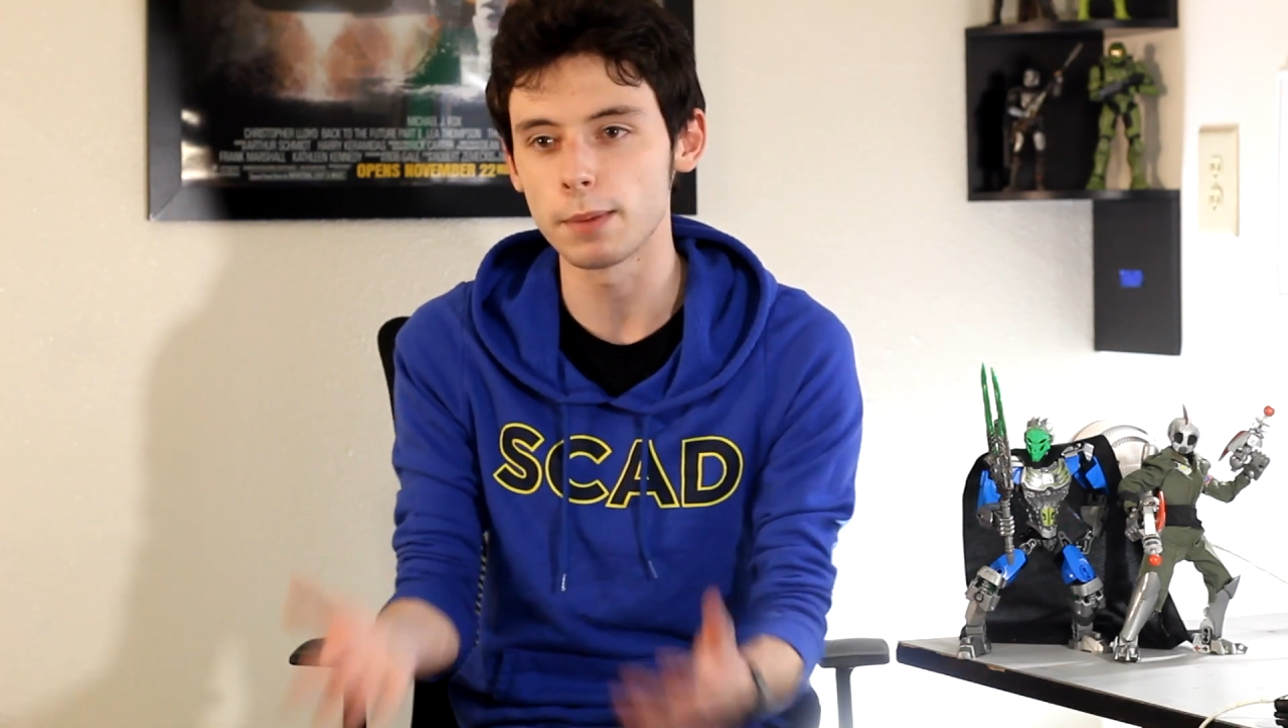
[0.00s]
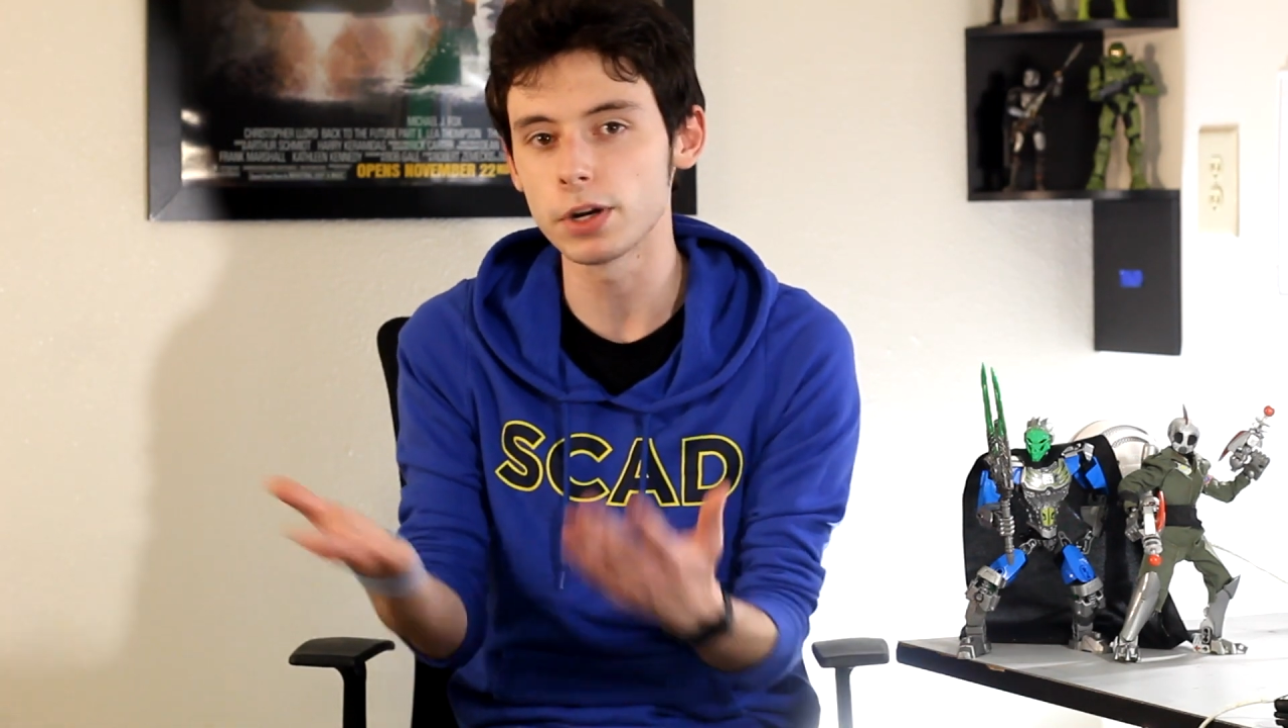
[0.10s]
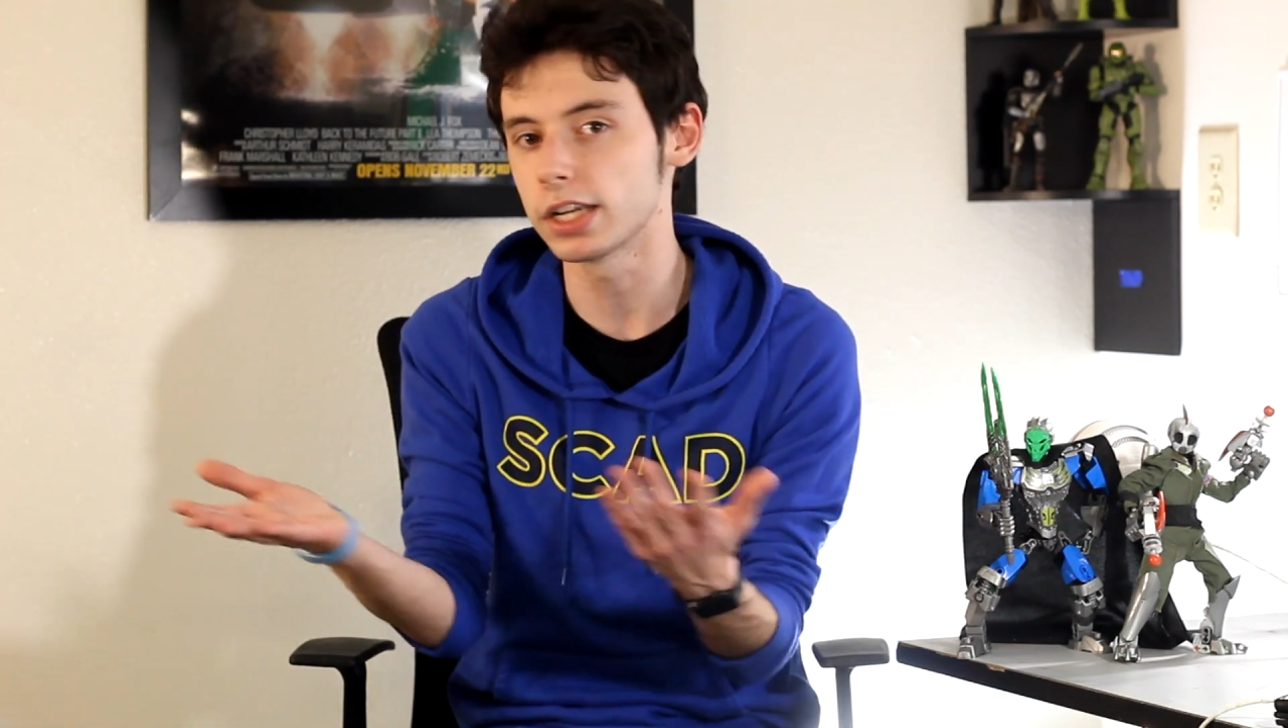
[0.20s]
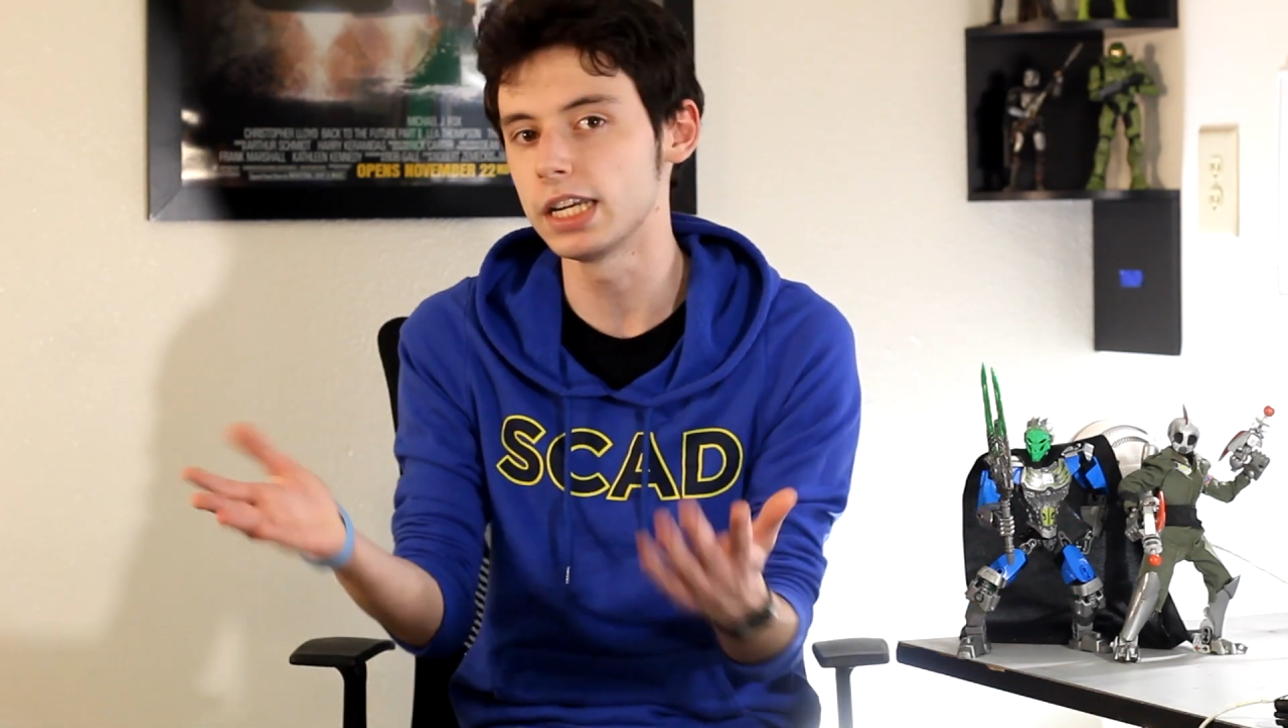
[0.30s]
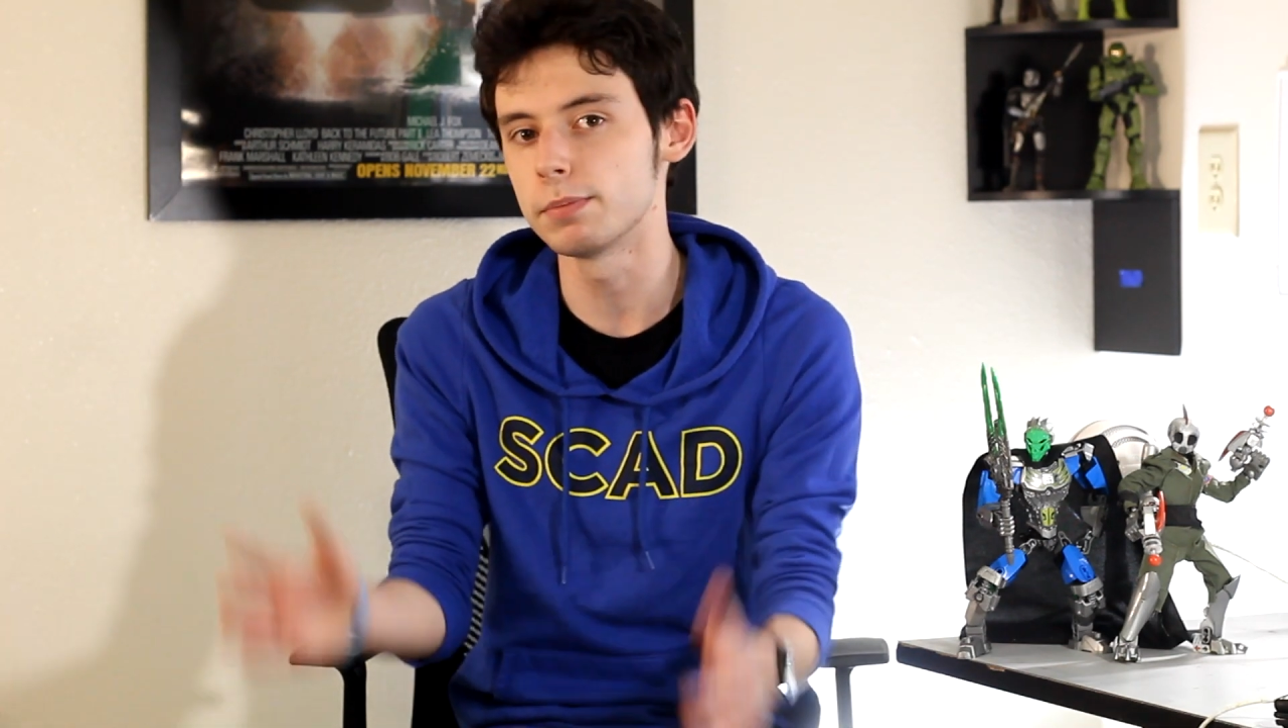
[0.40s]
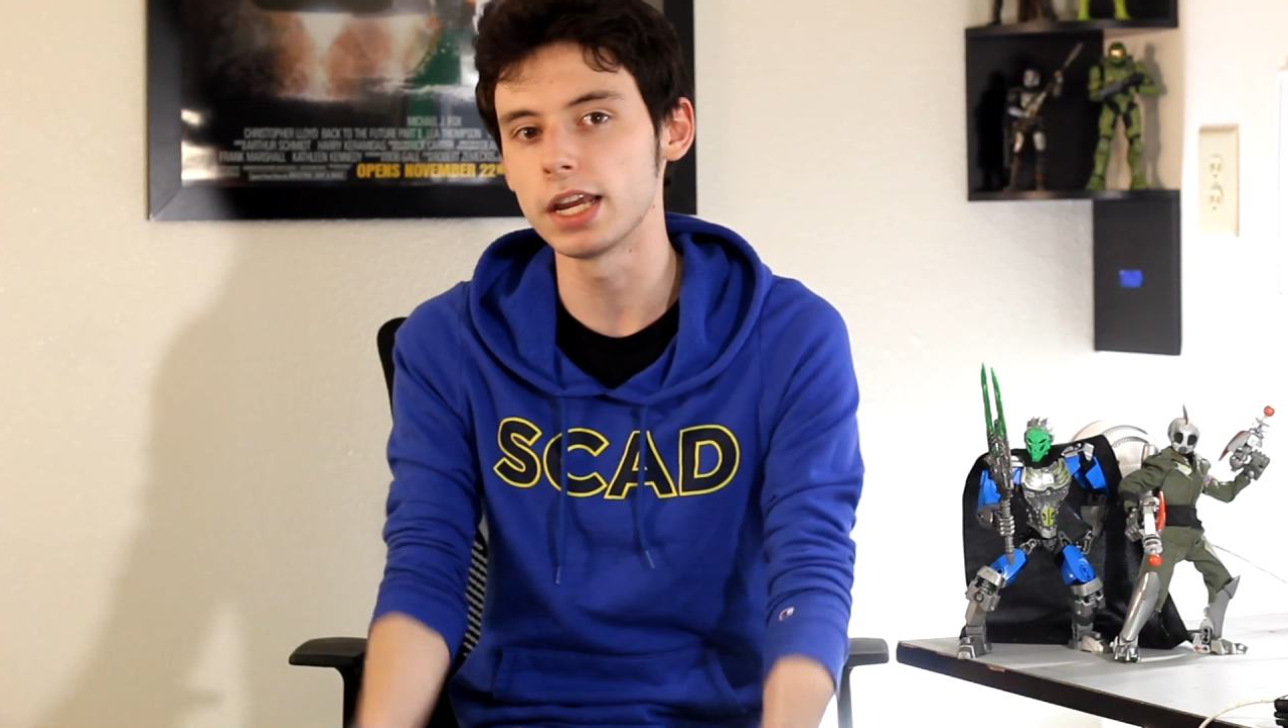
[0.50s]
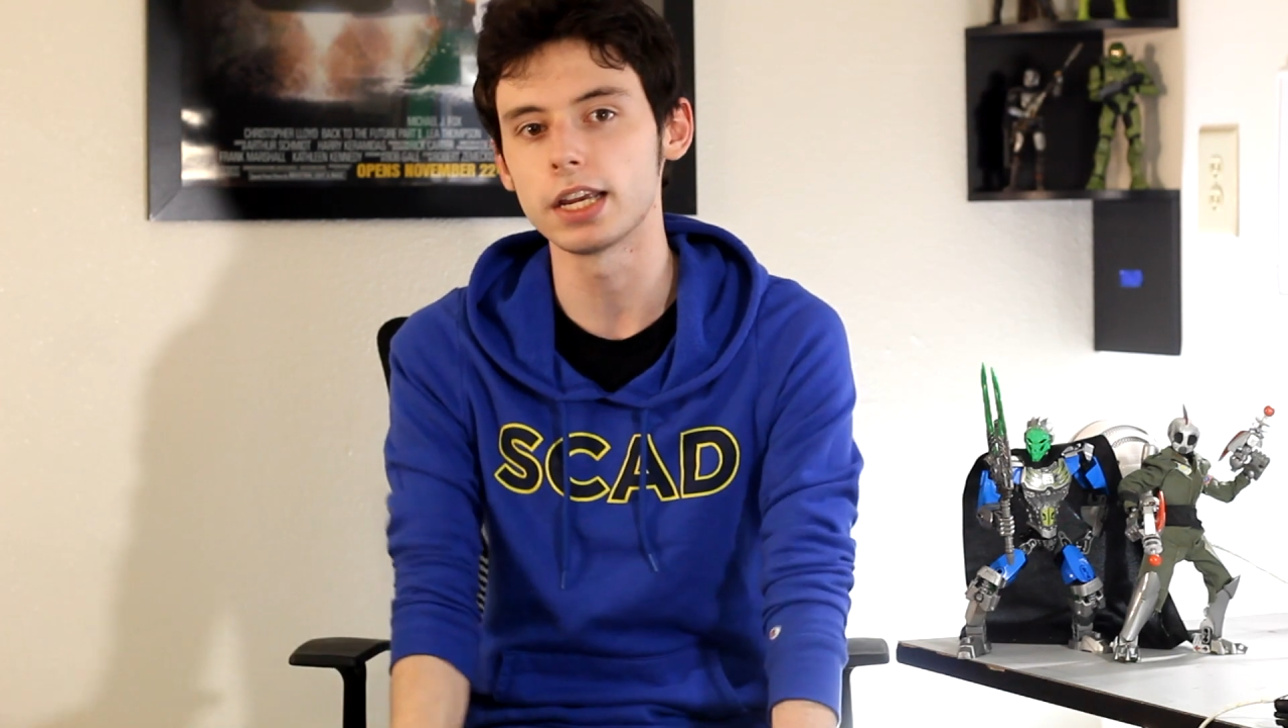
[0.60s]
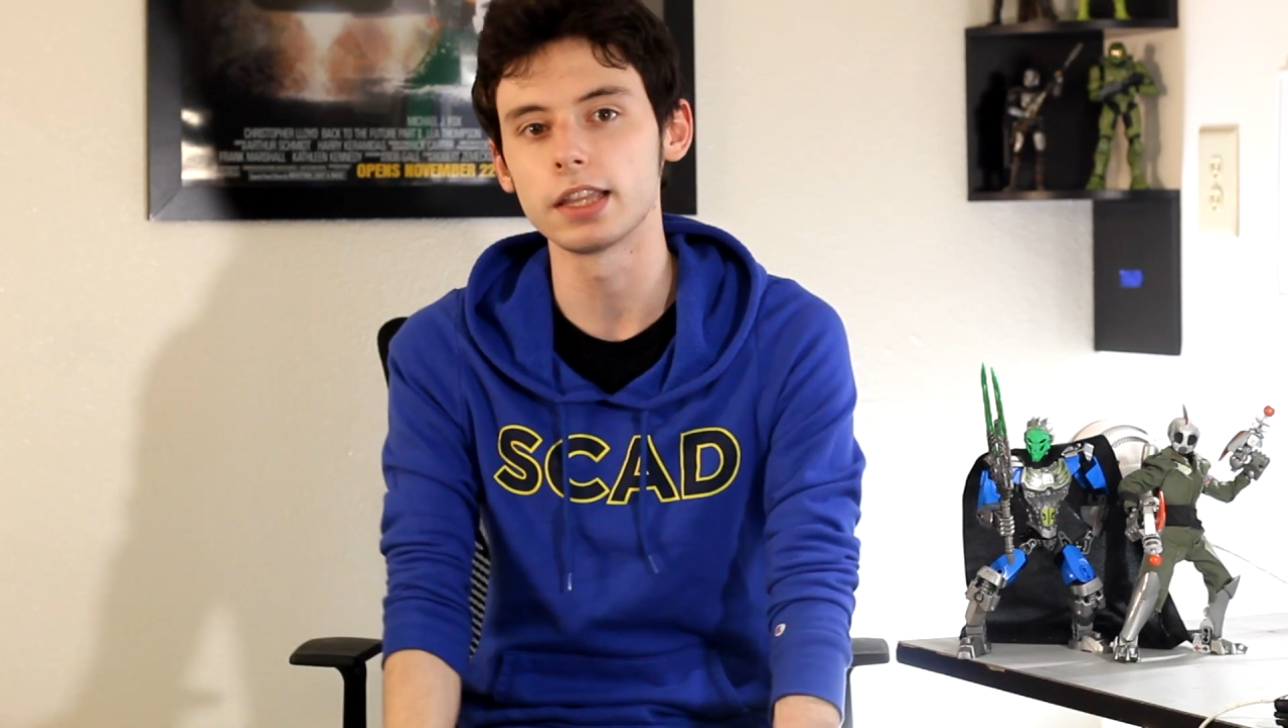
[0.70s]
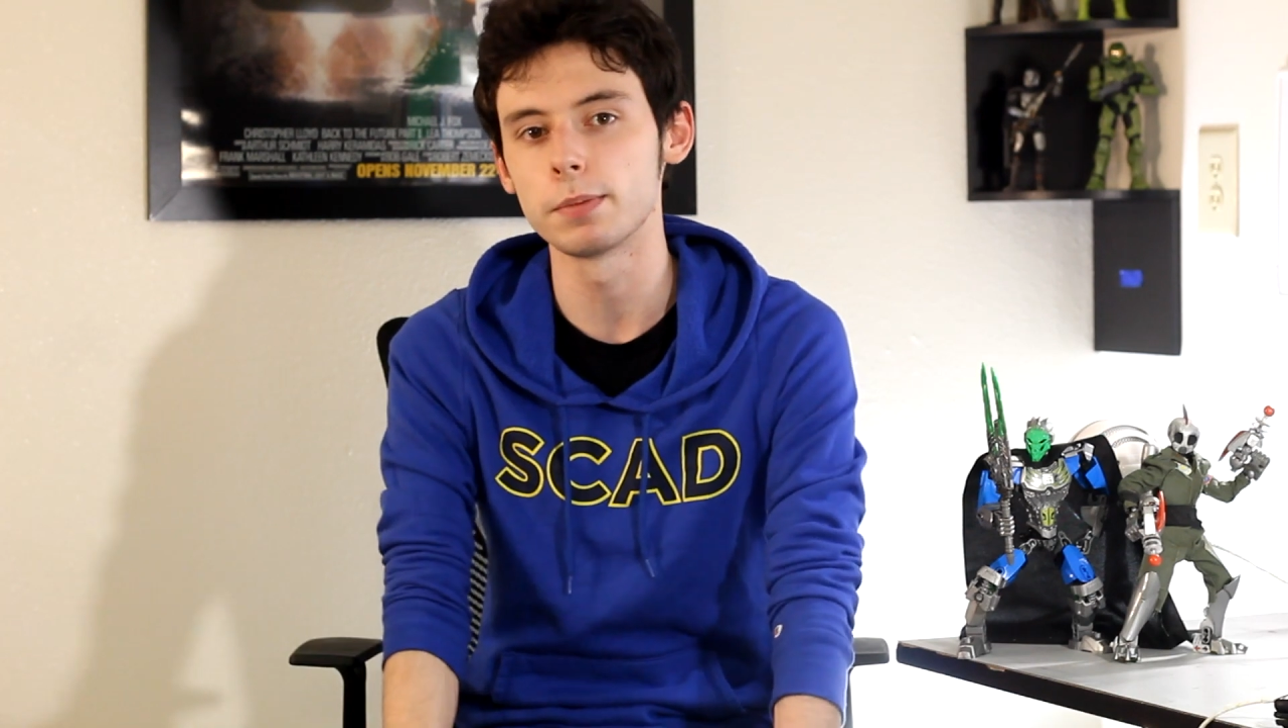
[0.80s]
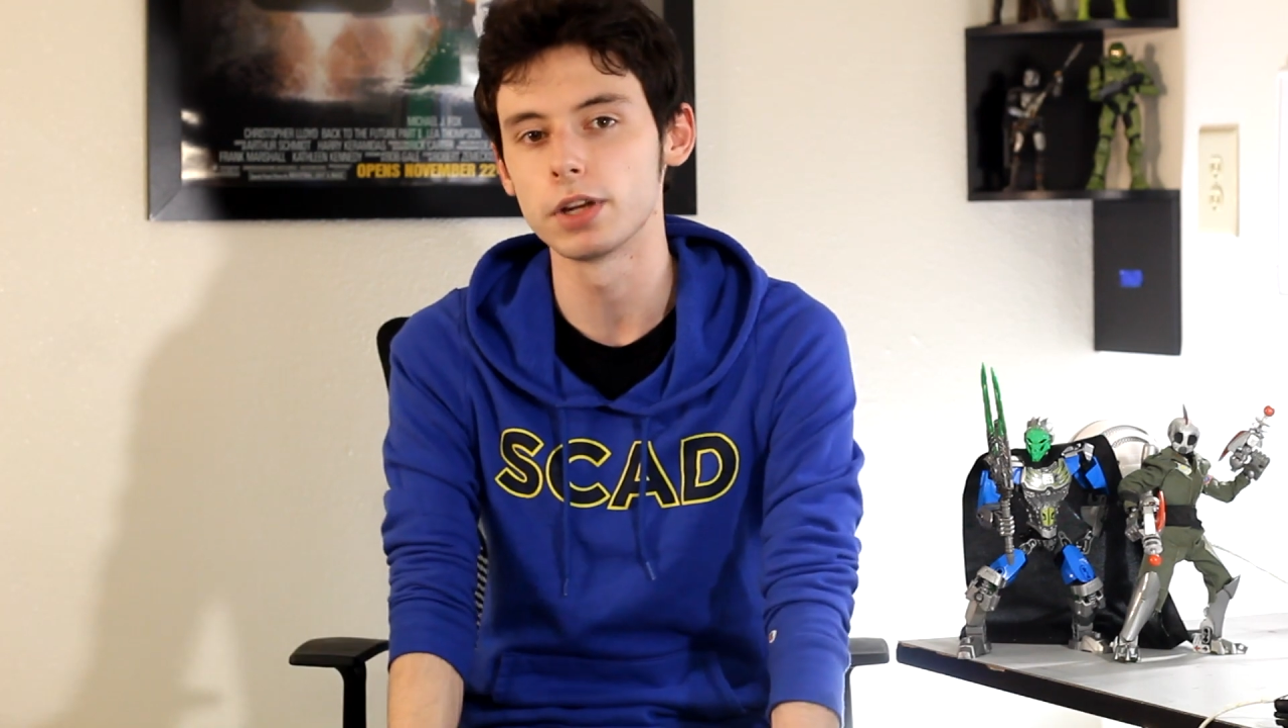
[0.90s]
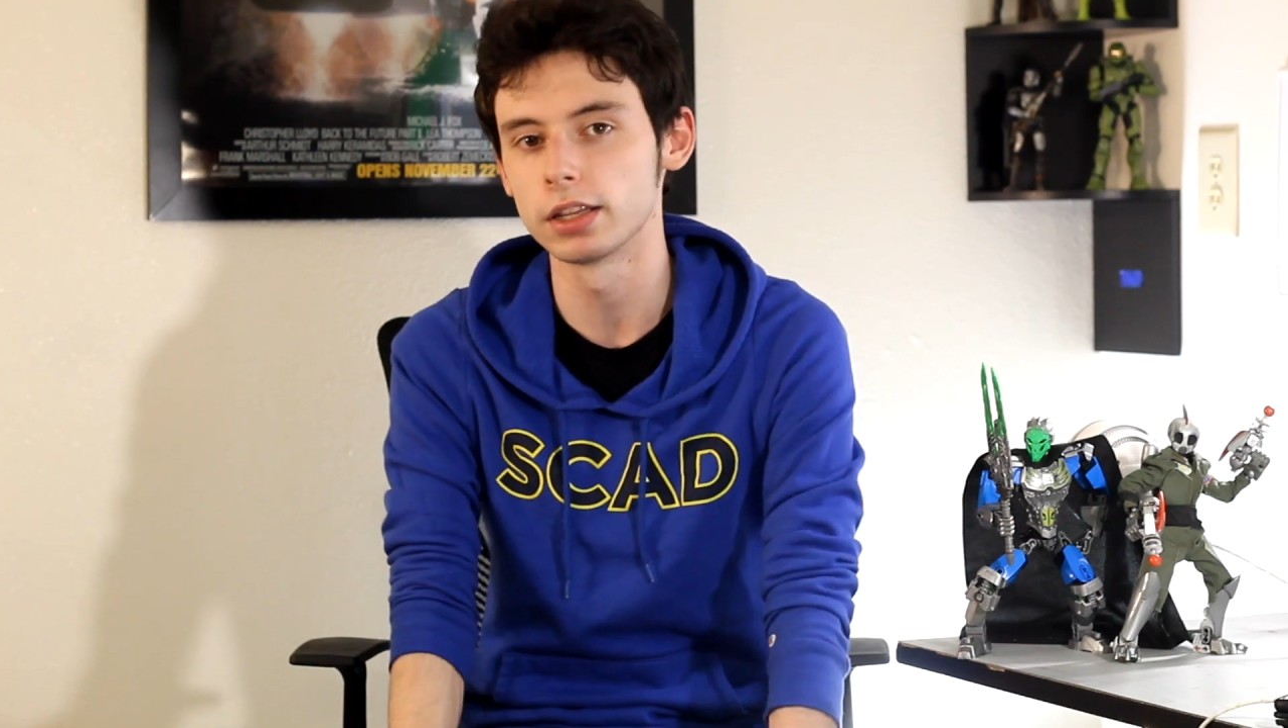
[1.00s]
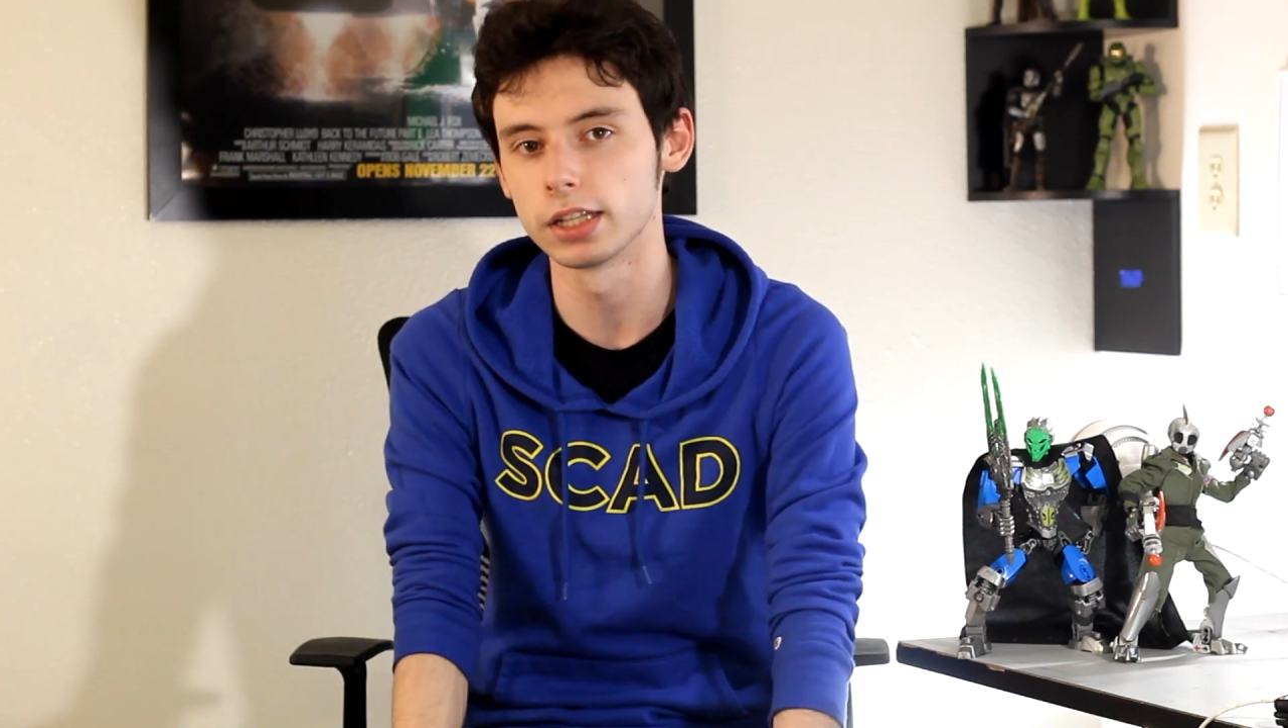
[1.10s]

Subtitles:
I'm going to keep making them